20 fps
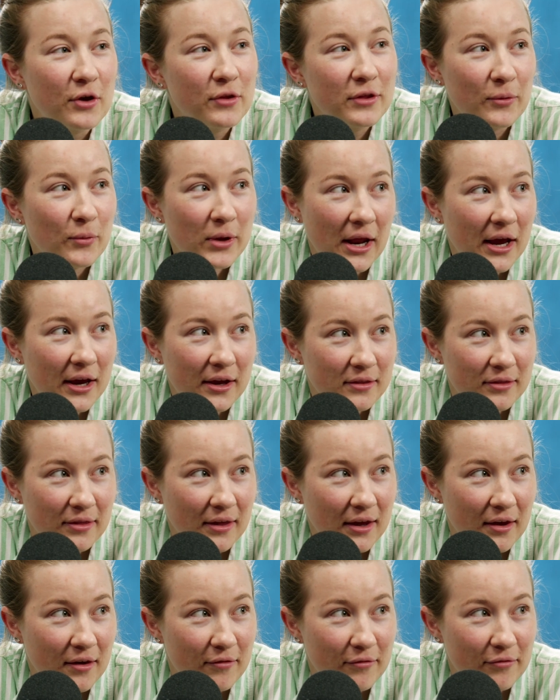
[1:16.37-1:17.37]
the only one I could
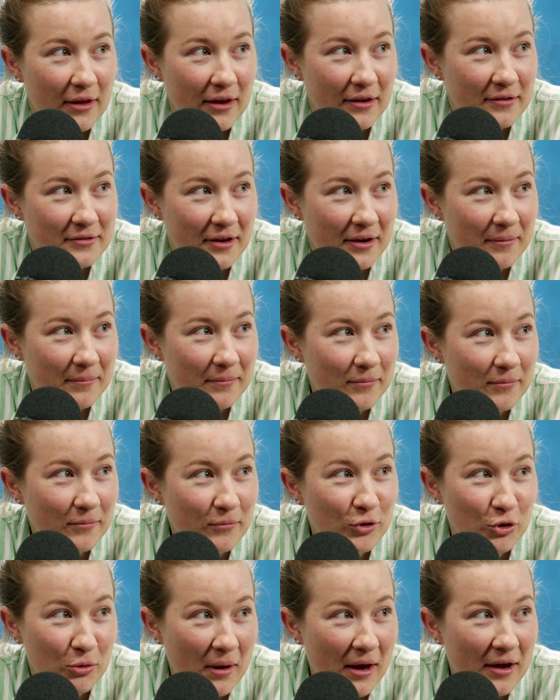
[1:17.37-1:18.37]
think of last time
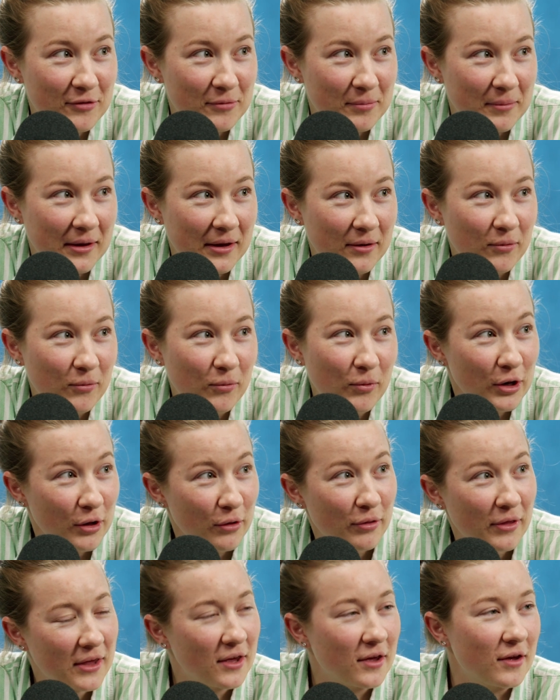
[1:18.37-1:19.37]
when you asked me, what do
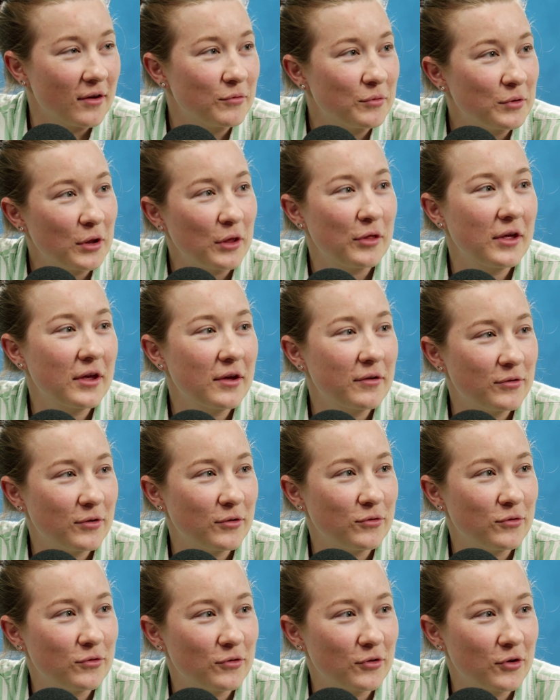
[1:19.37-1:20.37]
you think of when you think of
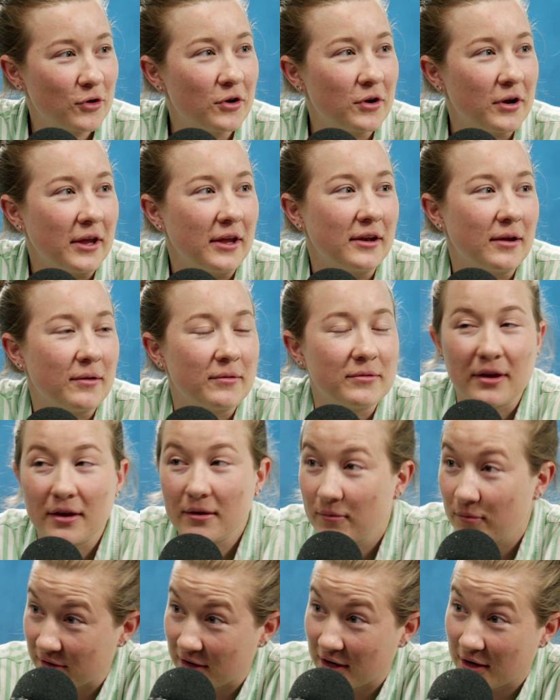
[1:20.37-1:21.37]
Social Security? And I was
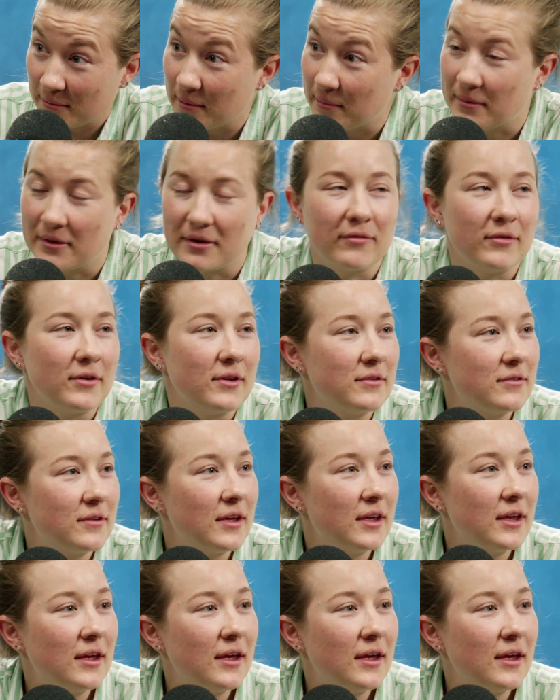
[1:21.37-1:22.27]
like, retirement benefits.